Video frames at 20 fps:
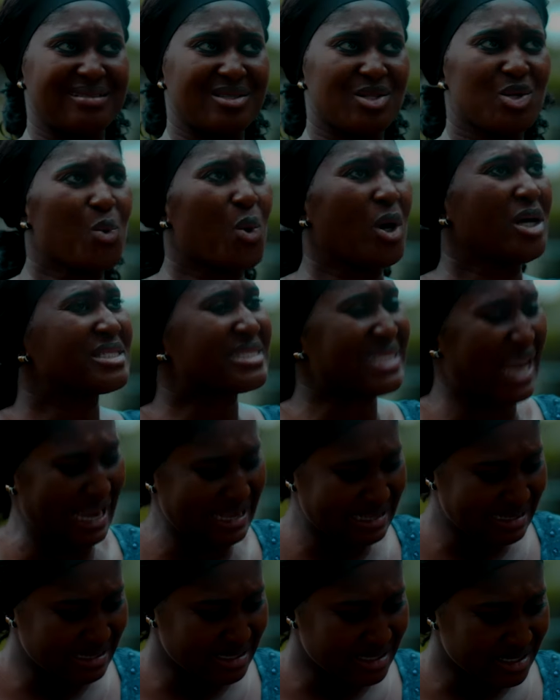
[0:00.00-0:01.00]
You want
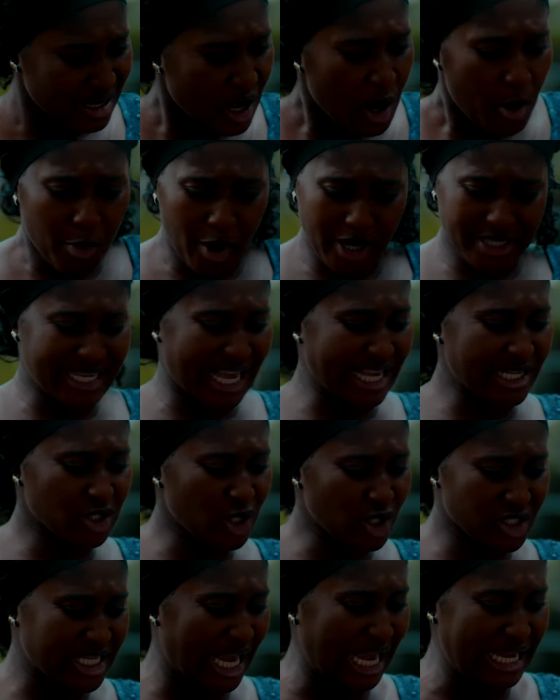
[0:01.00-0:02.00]
Chinese? But there's
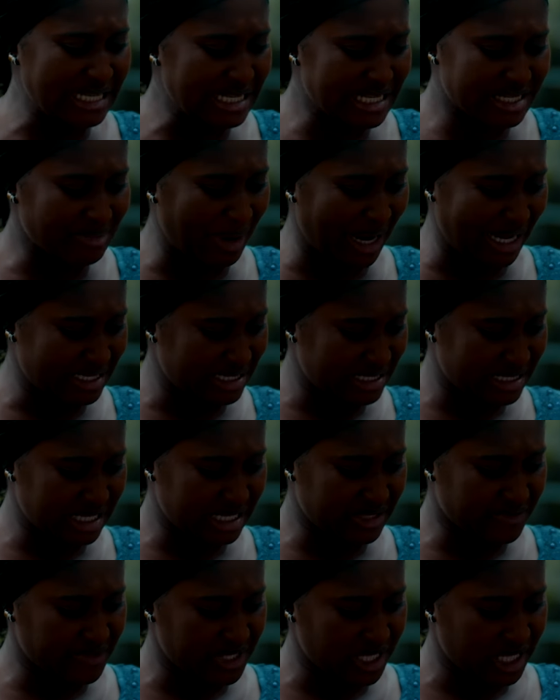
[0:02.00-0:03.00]
no Chinese man in
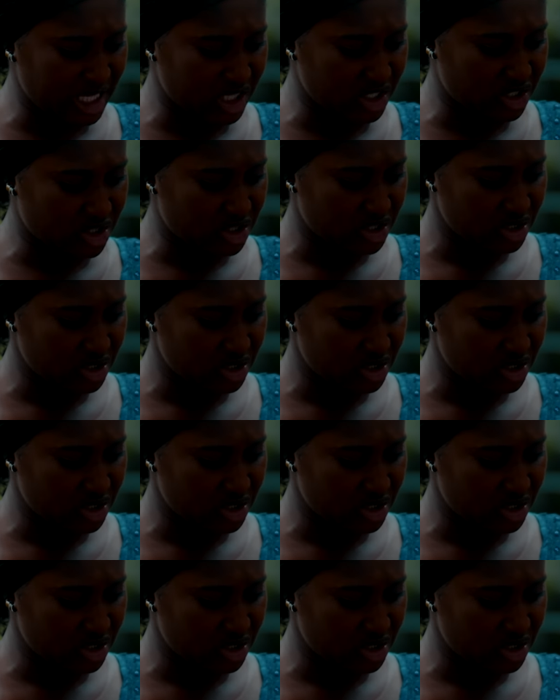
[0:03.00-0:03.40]
this village.